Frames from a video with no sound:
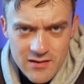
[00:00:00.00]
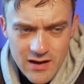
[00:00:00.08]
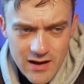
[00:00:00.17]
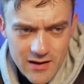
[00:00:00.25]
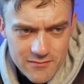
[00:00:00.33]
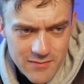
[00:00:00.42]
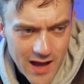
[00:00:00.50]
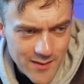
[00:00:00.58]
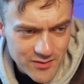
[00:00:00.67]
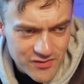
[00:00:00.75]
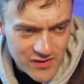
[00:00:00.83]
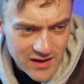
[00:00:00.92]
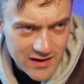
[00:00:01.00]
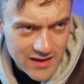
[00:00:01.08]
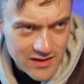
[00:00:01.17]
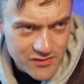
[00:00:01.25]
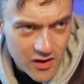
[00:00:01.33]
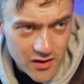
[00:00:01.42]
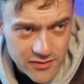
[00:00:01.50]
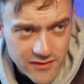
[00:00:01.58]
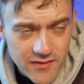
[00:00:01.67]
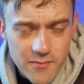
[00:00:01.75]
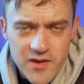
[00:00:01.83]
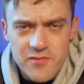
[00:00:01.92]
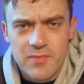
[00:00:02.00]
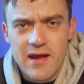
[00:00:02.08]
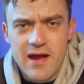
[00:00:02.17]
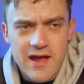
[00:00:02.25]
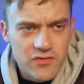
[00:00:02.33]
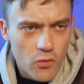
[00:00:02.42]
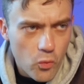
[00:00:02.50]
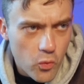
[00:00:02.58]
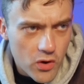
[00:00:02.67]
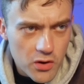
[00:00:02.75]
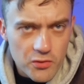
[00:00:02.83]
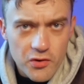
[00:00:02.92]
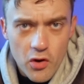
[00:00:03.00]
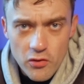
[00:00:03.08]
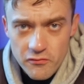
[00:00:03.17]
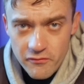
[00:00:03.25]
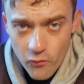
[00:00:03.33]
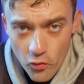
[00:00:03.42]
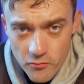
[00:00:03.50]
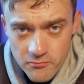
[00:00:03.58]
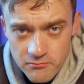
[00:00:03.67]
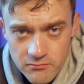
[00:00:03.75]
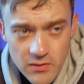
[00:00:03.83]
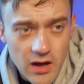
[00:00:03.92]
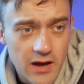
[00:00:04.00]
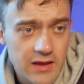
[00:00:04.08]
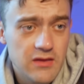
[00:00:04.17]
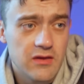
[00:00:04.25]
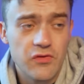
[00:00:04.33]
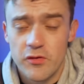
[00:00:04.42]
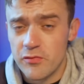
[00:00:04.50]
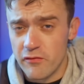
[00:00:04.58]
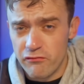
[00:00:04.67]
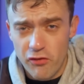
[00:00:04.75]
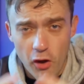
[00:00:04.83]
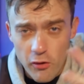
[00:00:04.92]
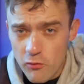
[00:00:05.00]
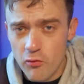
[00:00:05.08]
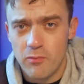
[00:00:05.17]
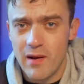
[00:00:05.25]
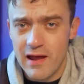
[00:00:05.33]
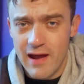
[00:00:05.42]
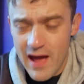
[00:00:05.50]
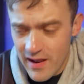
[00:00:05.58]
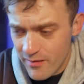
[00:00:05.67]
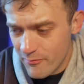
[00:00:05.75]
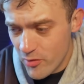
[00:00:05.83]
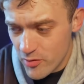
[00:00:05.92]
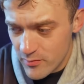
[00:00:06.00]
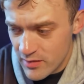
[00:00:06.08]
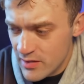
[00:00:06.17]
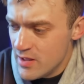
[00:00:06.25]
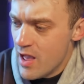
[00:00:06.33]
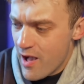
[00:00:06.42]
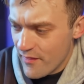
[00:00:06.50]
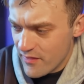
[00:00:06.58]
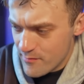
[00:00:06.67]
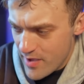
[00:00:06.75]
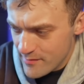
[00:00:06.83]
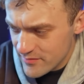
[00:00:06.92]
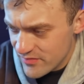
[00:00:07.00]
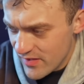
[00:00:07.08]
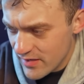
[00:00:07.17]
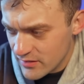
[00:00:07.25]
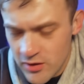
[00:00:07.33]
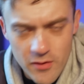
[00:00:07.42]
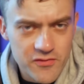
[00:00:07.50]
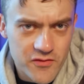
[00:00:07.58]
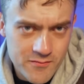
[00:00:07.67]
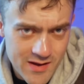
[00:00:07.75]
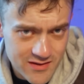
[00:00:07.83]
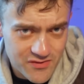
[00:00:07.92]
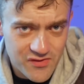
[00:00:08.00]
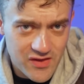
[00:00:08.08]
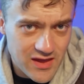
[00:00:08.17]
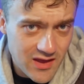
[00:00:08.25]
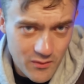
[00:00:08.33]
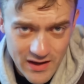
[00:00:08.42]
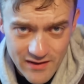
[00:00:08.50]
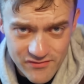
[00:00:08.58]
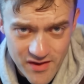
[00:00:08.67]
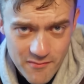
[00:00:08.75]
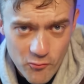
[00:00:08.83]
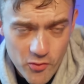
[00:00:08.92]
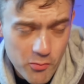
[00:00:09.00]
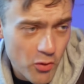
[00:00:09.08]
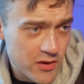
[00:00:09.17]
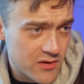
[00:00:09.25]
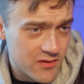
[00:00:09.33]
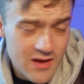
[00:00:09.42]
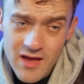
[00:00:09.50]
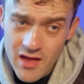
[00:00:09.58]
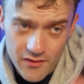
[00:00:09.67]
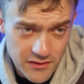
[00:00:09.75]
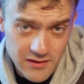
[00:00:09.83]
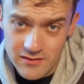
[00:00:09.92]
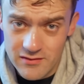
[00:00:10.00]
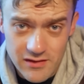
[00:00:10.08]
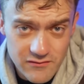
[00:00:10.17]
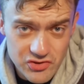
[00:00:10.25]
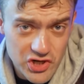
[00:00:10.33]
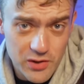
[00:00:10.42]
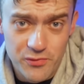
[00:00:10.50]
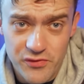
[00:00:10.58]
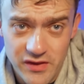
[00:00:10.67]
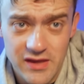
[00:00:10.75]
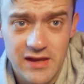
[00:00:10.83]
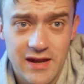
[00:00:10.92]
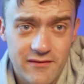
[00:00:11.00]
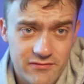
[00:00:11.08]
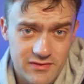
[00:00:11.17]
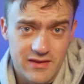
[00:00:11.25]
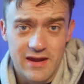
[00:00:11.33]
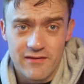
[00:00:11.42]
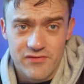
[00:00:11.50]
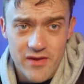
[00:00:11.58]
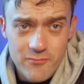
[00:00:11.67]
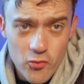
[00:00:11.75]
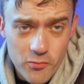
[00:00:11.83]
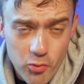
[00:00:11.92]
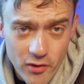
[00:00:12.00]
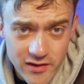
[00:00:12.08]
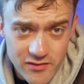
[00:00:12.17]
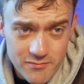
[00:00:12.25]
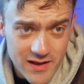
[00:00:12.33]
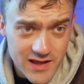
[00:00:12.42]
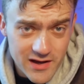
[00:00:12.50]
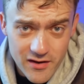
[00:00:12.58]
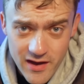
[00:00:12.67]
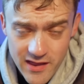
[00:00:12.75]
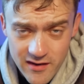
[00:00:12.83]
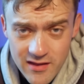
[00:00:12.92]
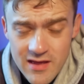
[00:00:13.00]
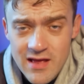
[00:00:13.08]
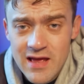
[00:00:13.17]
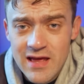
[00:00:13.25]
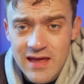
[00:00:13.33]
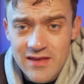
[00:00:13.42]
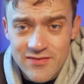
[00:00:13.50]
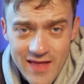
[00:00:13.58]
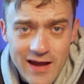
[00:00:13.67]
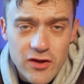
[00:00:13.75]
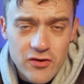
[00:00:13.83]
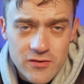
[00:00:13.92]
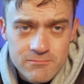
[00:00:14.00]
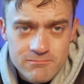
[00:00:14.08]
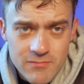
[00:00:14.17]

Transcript: Uh, Mohamed Salah is, I think, the best player in the world on form. Uh, in terms of total player at the moment, I think Mohamed Salah could go into Man City, we'd have ten more points. I think even Chelsea, he'd have, they'd have ten more points. Man United, he's that good.